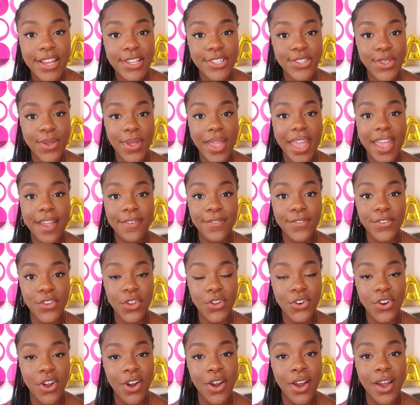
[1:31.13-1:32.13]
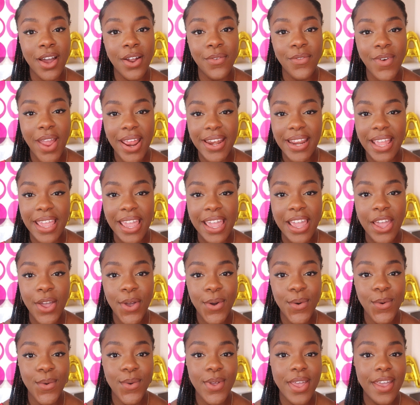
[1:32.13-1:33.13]
So if you're not ready,
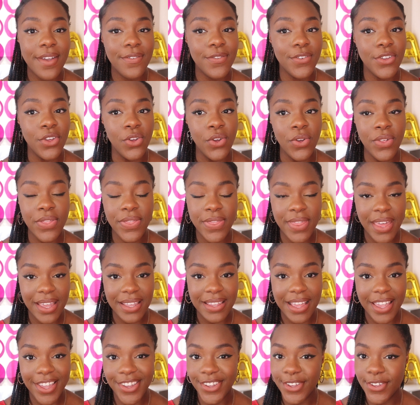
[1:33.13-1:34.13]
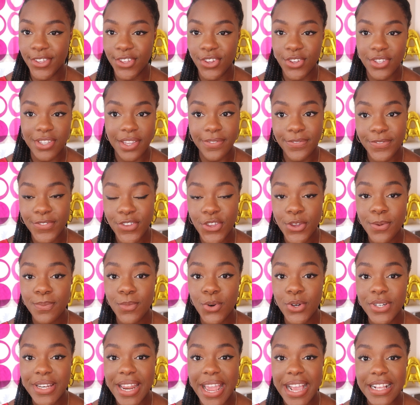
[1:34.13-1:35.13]
or if you think that you could use a few
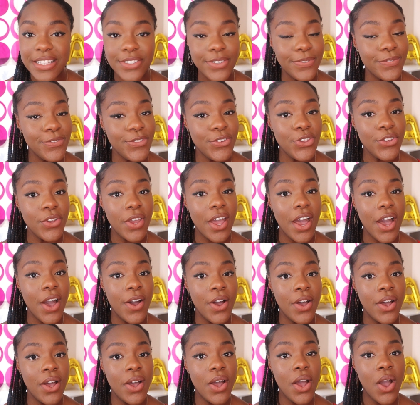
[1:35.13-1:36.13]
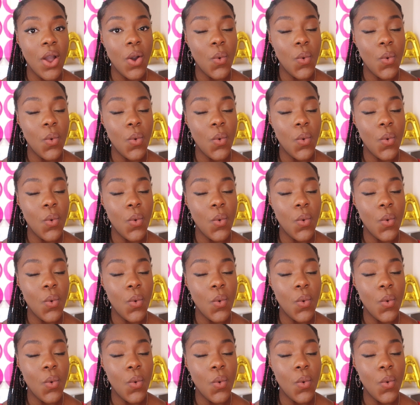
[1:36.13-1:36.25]
more days or